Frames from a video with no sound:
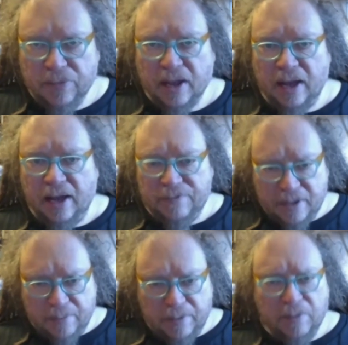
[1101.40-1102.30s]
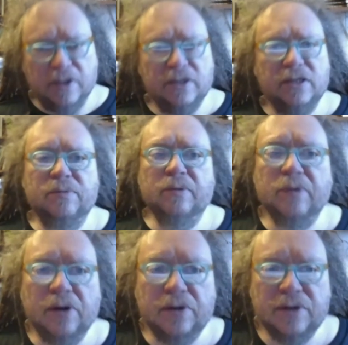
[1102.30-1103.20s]
If somebody wants to
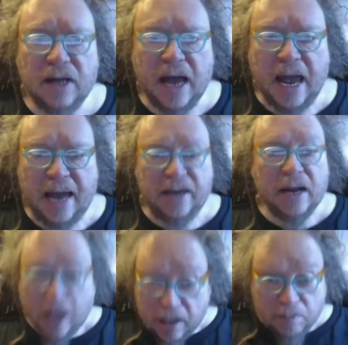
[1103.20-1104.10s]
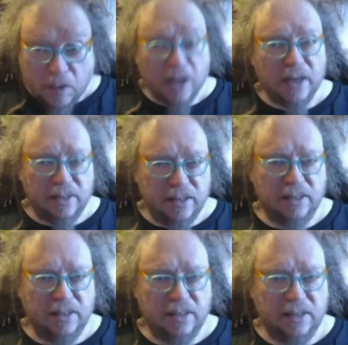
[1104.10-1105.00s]
propose a non-market
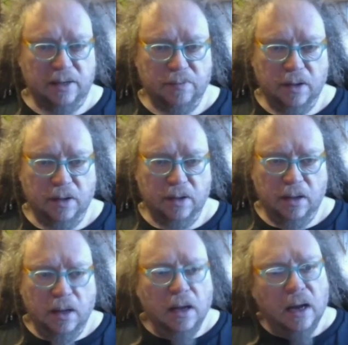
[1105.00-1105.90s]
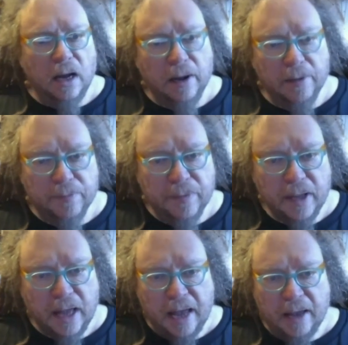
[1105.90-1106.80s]
system, and
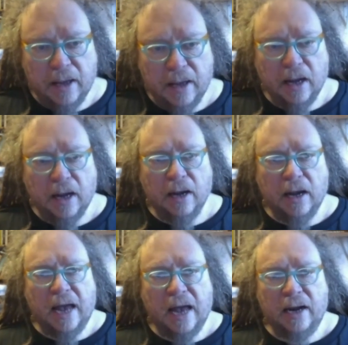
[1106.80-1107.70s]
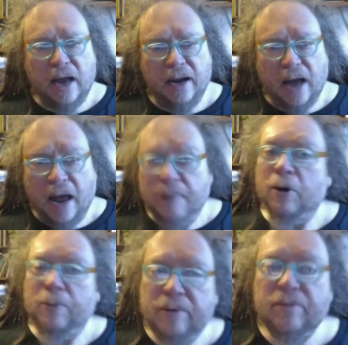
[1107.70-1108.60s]
I'm
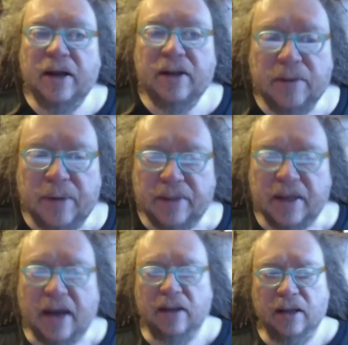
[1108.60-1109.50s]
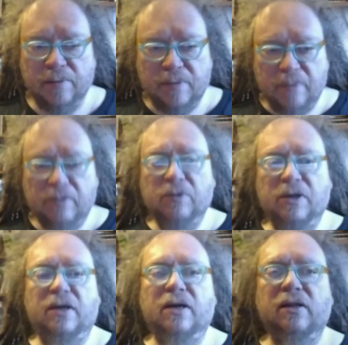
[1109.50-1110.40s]
open-minded about that. Like, maybe we
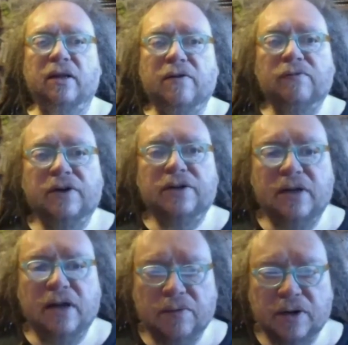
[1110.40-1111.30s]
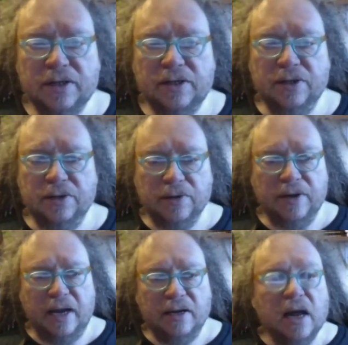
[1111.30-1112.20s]
can leverage networks to
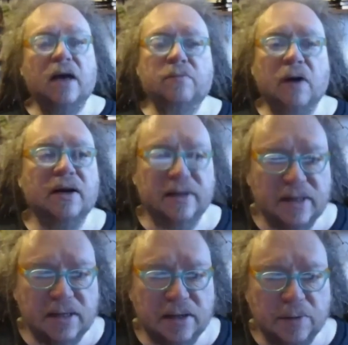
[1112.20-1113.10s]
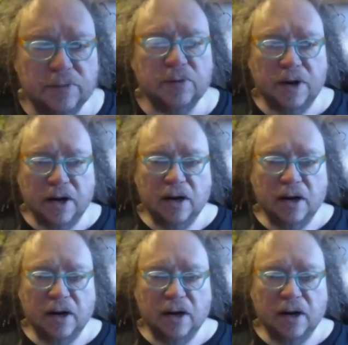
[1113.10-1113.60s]
create non-market systems where,